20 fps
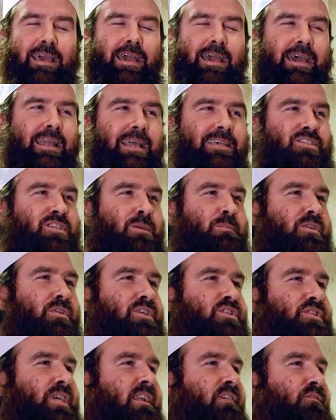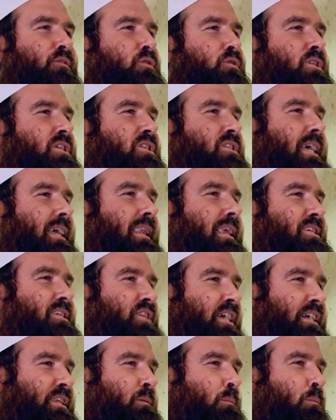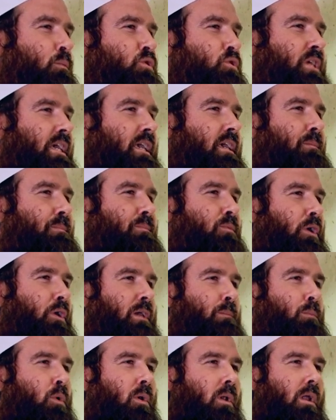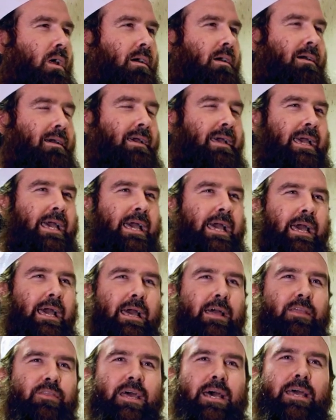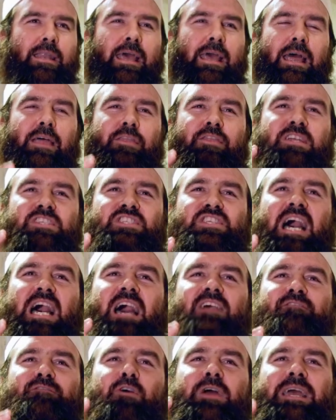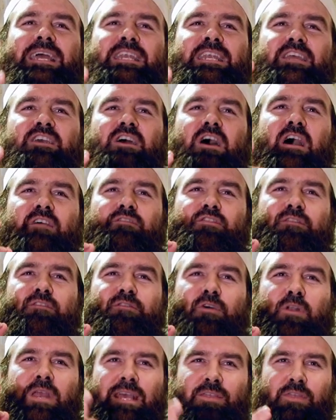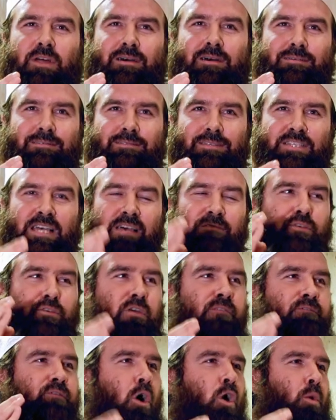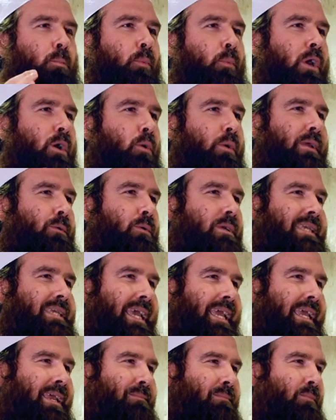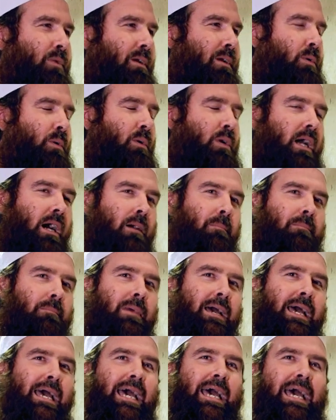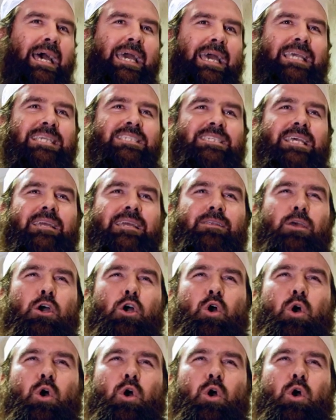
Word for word: and as some of the Salaf used to say, like Sa'id ibn Musayyib, rahimahullah, that the time for any of the faridah, the time for the fard prayer when it would came, when it would come, he said,